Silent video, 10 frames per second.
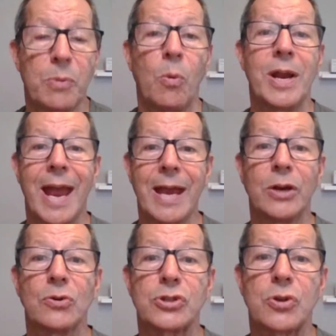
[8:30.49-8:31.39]
When
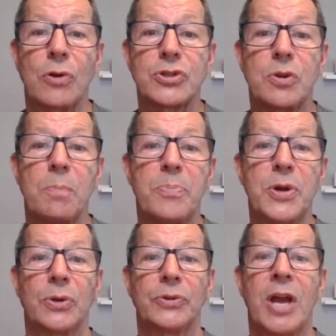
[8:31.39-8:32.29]
anger starts to
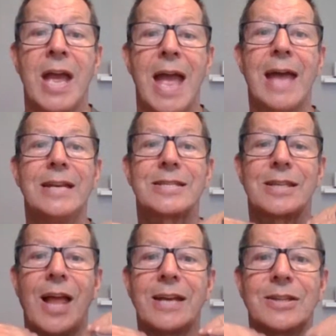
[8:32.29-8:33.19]
build, and it's
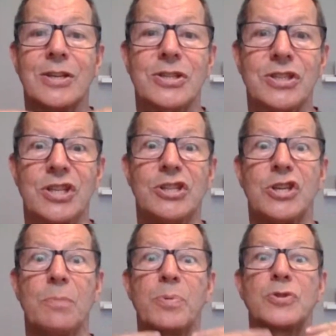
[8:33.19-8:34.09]
like this, the
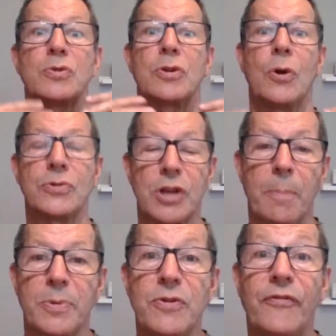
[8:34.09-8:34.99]
temperature goes
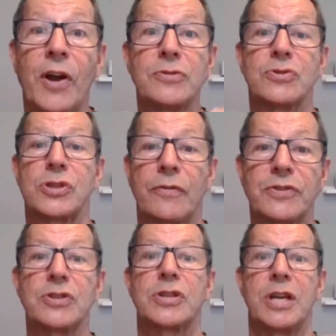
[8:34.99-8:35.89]
up and you find yourself
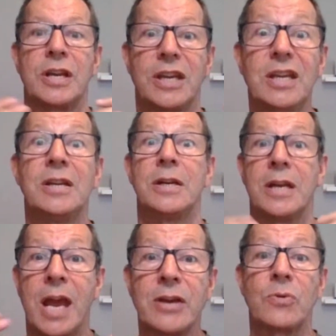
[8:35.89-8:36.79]
just getting heated
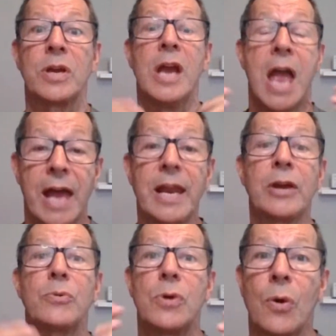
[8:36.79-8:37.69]
and angry and
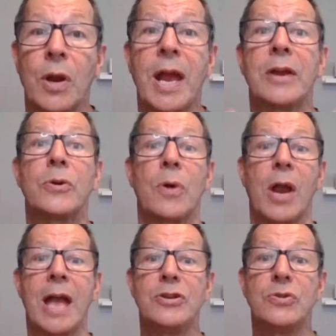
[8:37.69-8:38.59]
angrier and angrier,
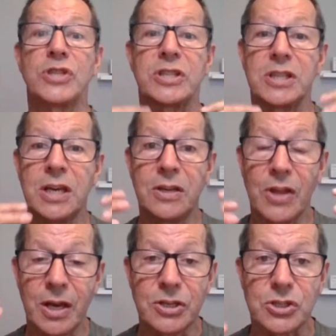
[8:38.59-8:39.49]
and you see
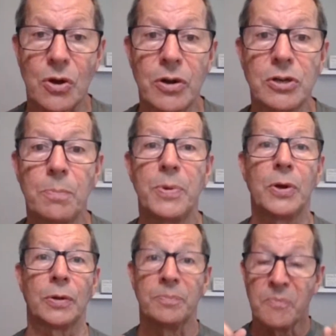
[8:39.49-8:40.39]
that it's starting to build.